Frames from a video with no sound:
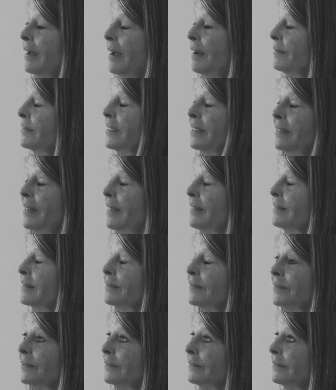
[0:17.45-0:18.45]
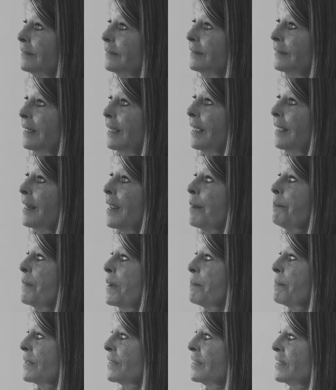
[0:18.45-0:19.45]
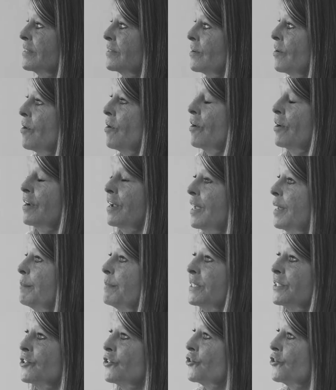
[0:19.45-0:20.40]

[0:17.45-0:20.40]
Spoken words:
I was in high school, and I remember this car coming